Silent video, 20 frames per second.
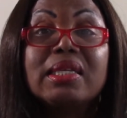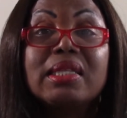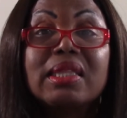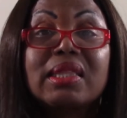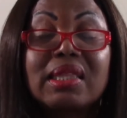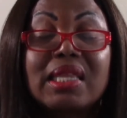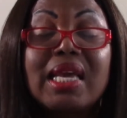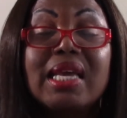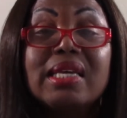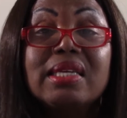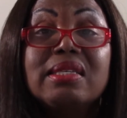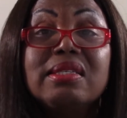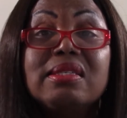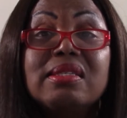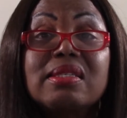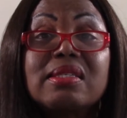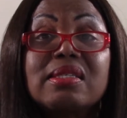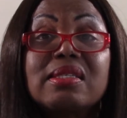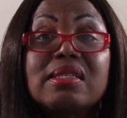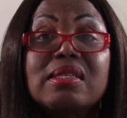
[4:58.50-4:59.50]

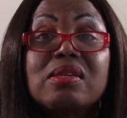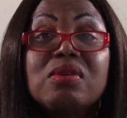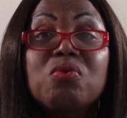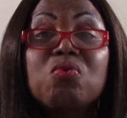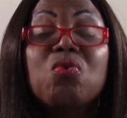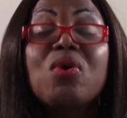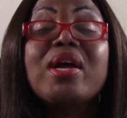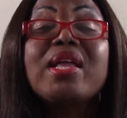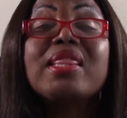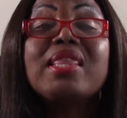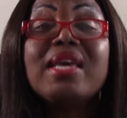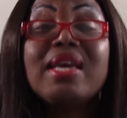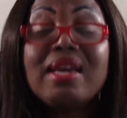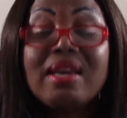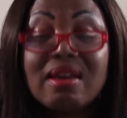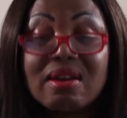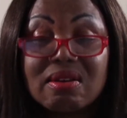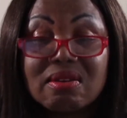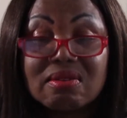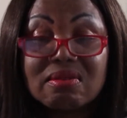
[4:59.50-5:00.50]
things were
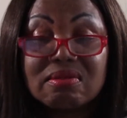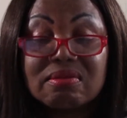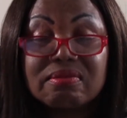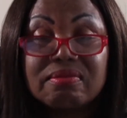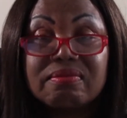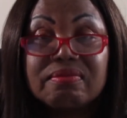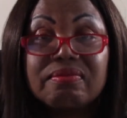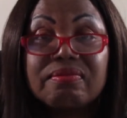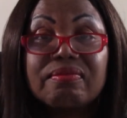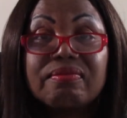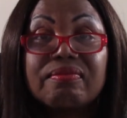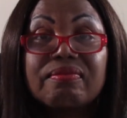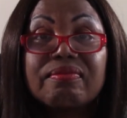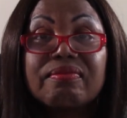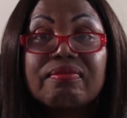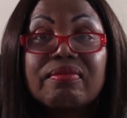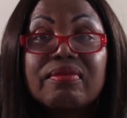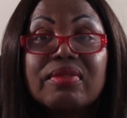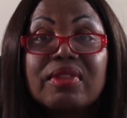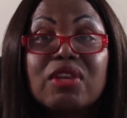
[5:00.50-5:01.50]
there,
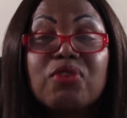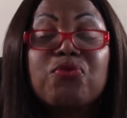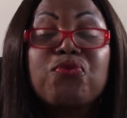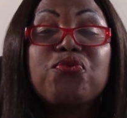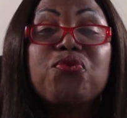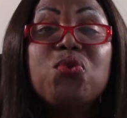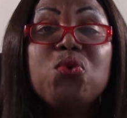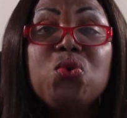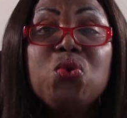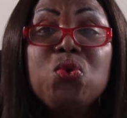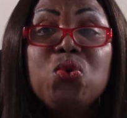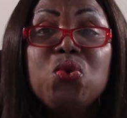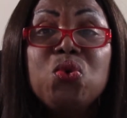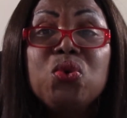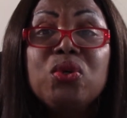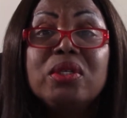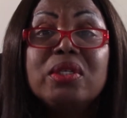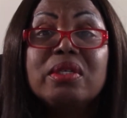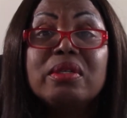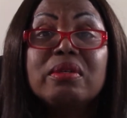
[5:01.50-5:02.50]
the
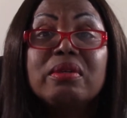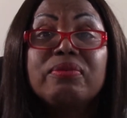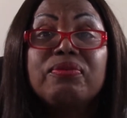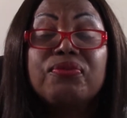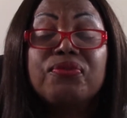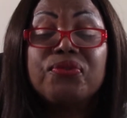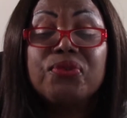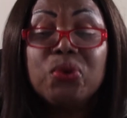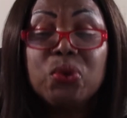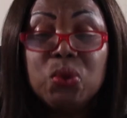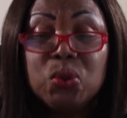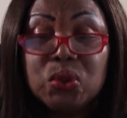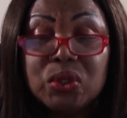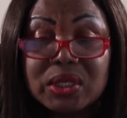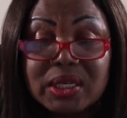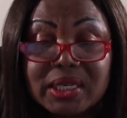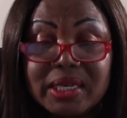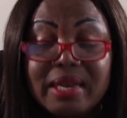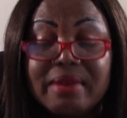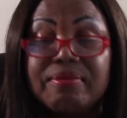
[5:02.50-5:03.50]
food, the
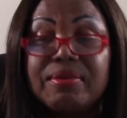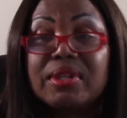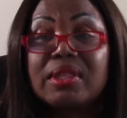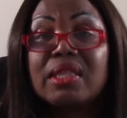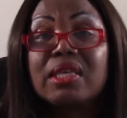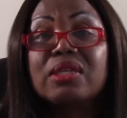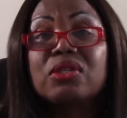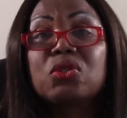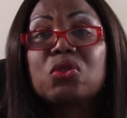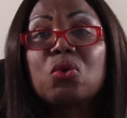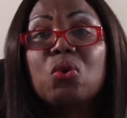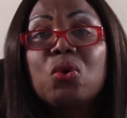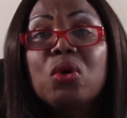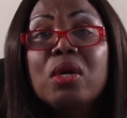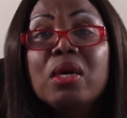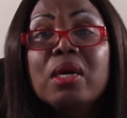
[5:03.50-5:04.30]
fruit, and everything. So